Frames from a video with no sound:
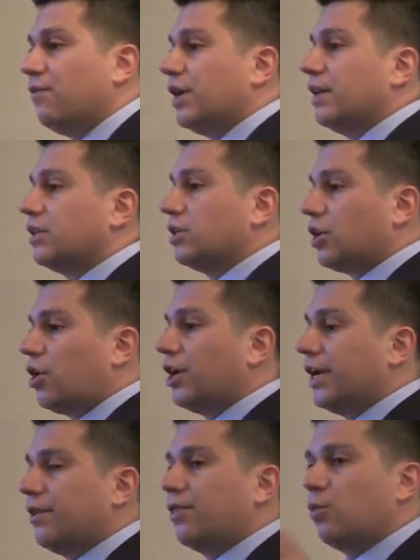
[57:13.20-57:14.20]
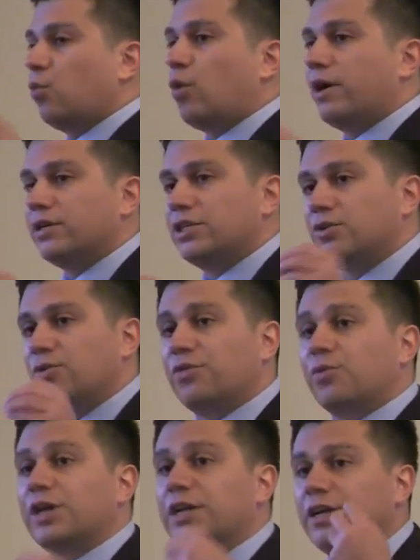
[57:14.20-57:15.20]
if we can target one, two,
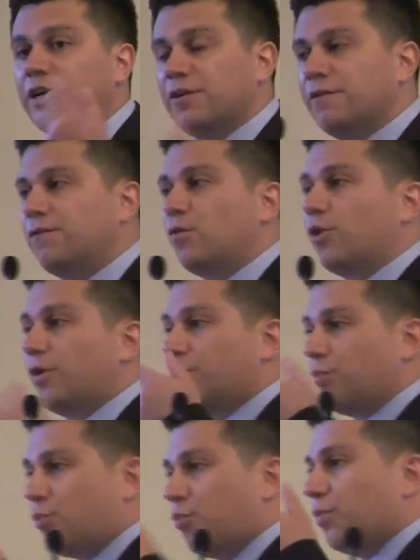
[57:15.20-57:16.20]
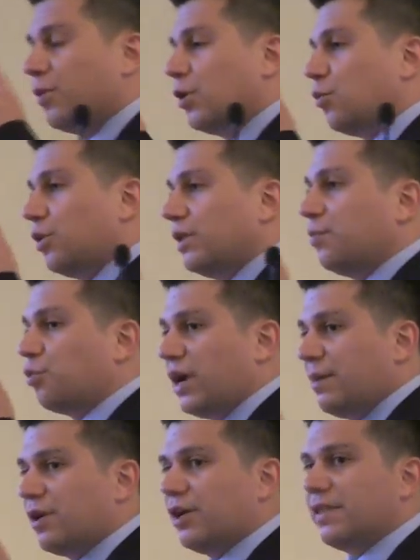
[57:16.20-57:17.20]
three, four really
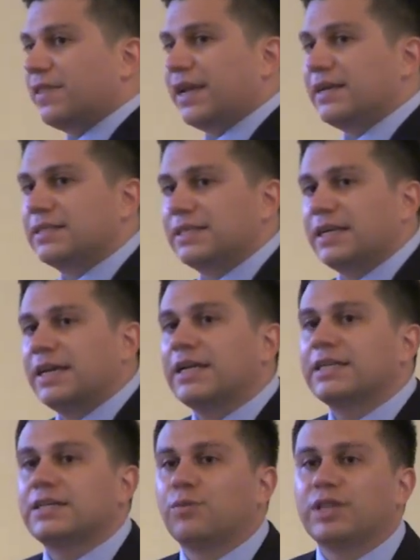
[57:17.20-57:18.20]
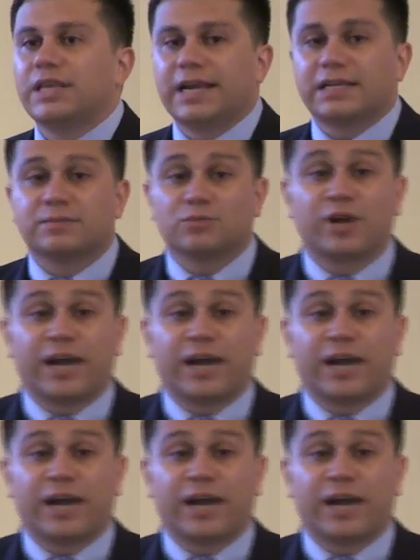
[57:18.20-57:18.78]
primary things to really get some